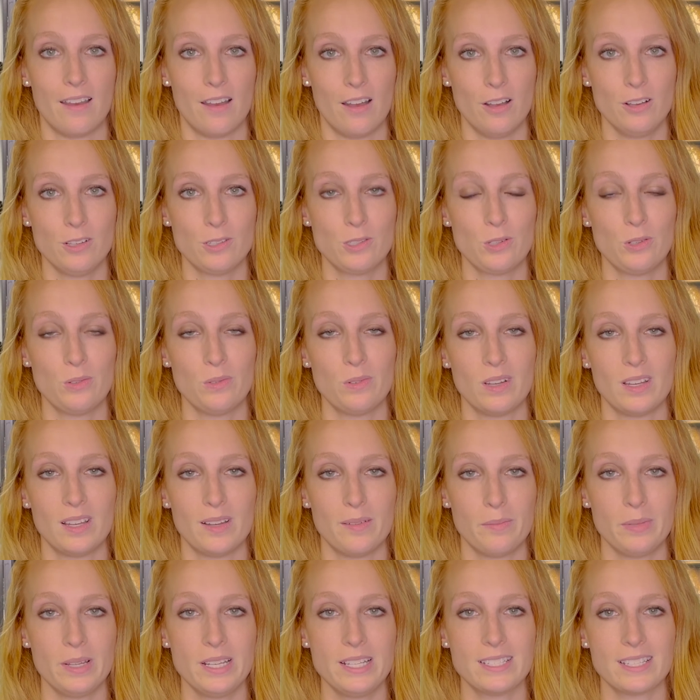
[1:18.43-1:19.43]
Also,
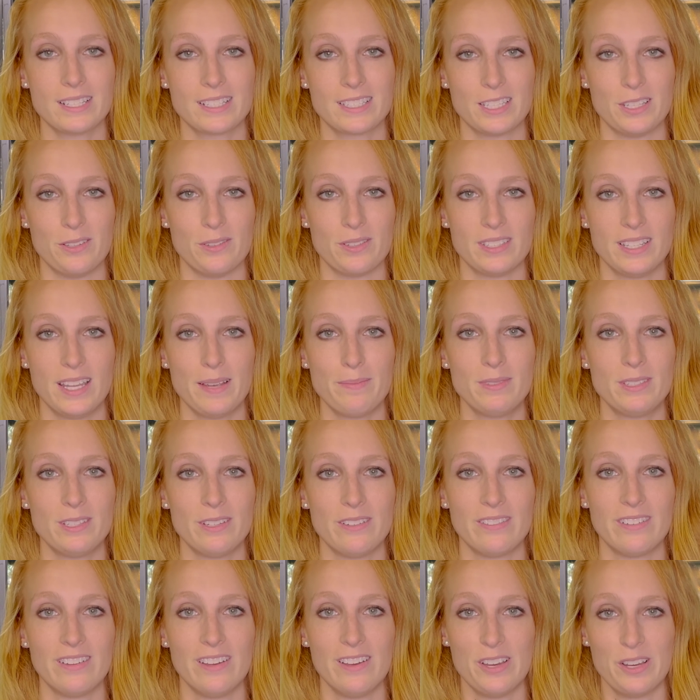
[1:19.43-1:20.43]
please excuse
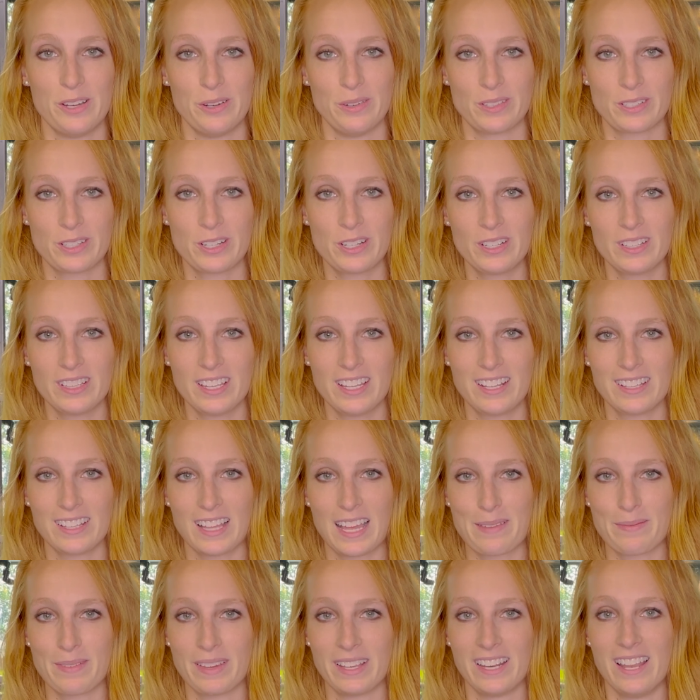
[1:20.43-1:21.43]
Neptune, who is currently
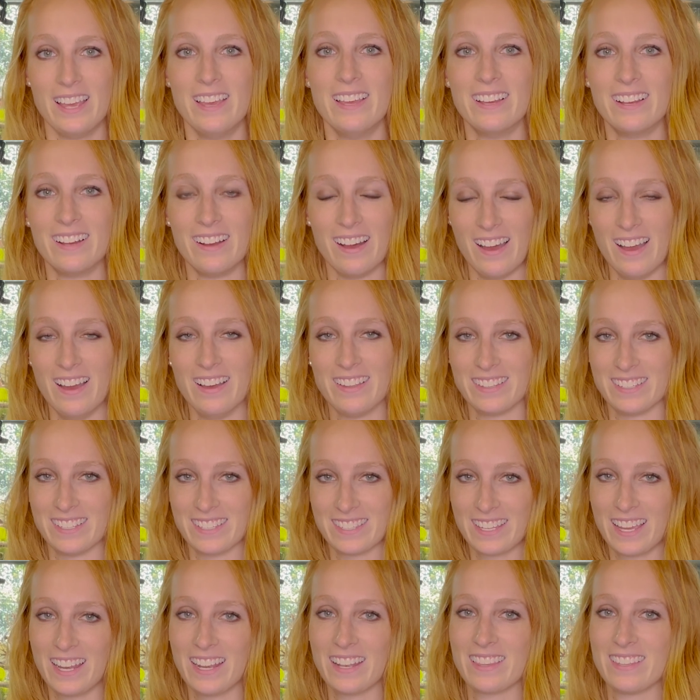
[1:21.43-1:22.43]
climbing on the
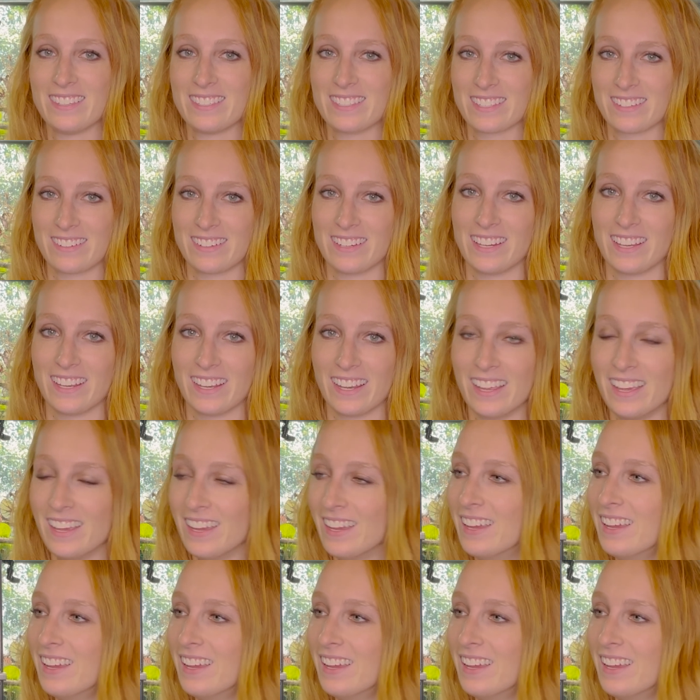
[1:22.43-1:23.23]
side of the screen,